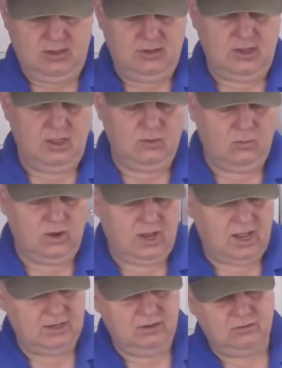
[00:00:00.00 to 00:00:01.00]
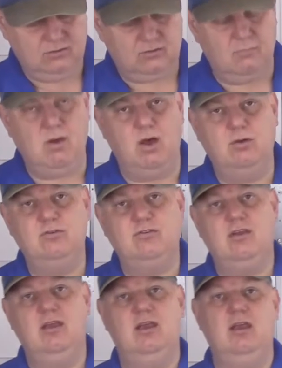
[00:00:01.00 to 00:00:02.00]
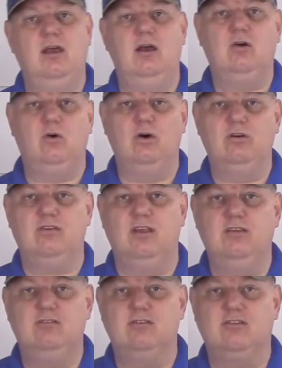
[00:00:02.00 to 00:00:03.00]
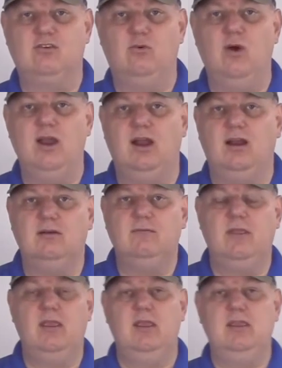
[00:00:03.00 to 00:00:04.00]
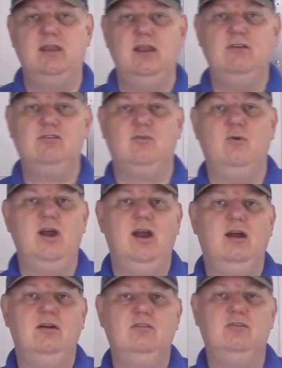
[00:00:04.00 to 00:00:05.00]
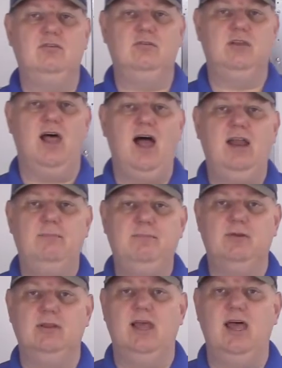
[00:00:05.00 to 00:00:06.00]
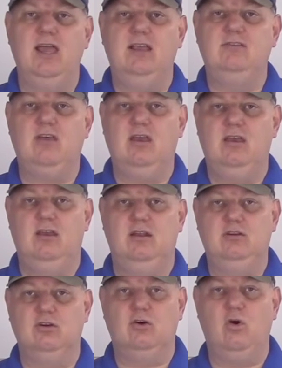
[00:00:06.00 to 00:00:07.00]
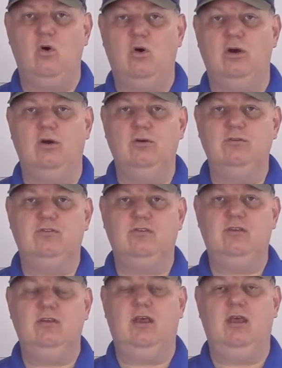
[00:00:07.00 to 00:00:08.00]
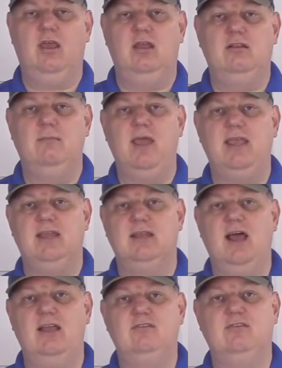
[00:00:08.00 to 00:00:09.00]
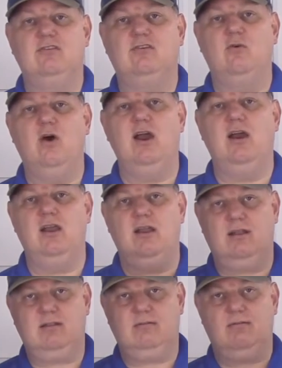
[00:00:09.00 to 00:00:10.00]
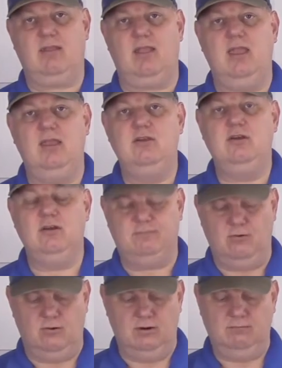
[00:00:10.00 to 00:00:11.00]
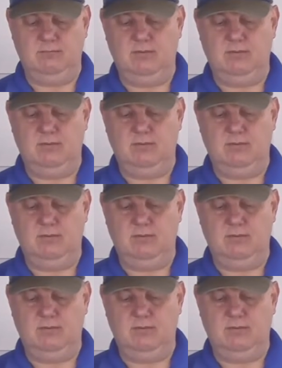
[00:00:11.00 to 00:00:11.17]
The other one I use the most, of course, is a square. You need a square to line up your legs and your corners to make it nice and square and uniform.